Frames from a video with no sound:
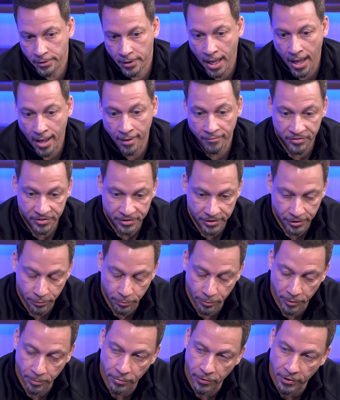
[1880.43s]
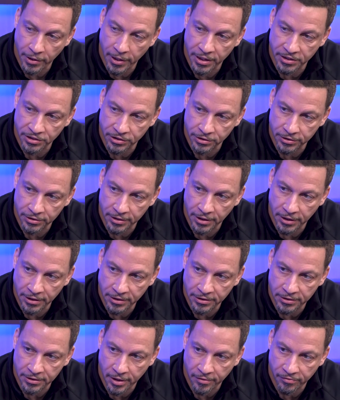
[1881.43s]
obviously the repercussions that
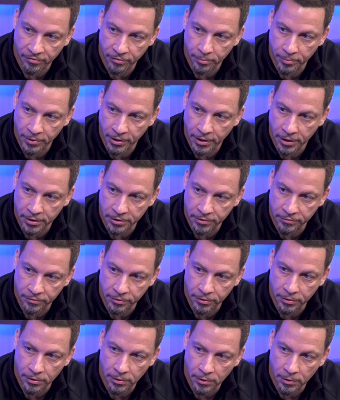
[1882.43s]
he suffered because of it?